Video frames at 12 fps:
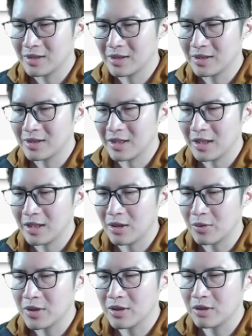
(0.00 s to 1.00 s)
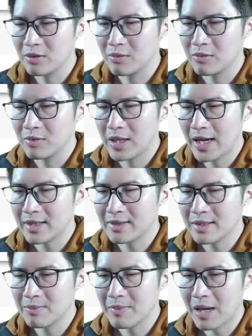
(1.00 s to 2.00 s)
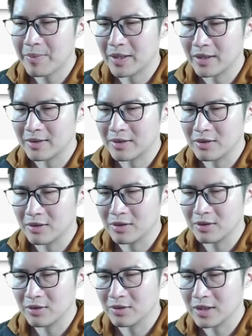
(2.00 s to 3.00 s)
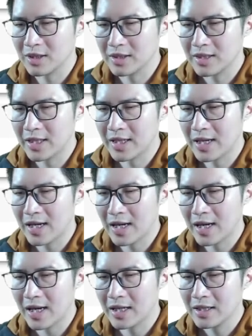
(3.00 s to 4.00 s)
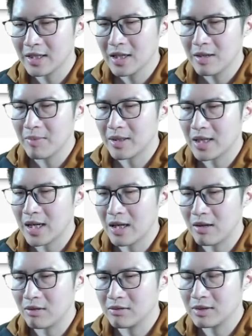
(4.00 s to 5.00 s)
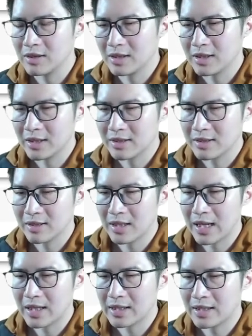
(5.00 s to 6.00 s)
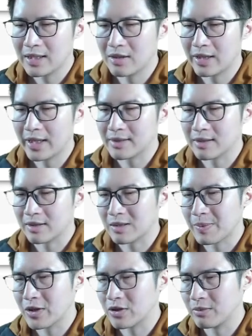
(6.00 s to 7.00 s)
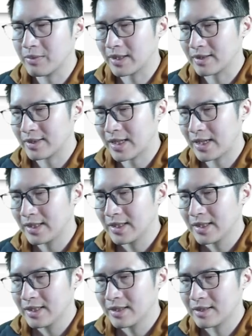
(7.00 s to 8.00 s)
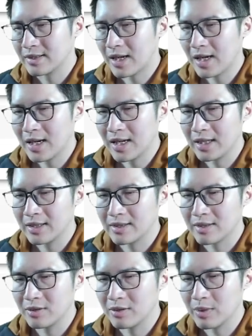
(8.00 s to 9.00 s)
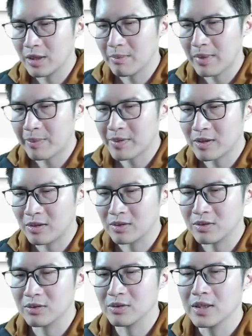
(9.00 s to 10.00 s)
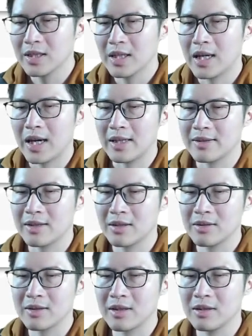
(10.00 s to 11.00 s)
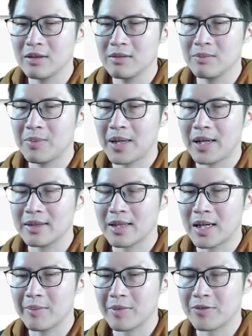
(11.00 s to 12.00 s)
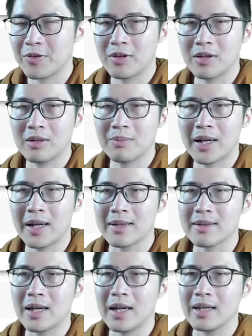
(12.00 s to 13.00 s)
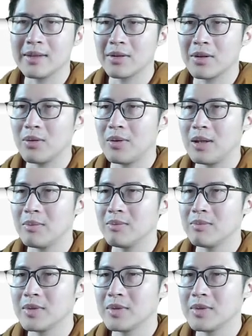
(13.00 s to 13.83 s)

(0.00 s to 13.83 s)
the original axis mapping is still going to contain I, but now this t.x.spatial means that this I is going to be mapped onto I00 plus times 4 plus I01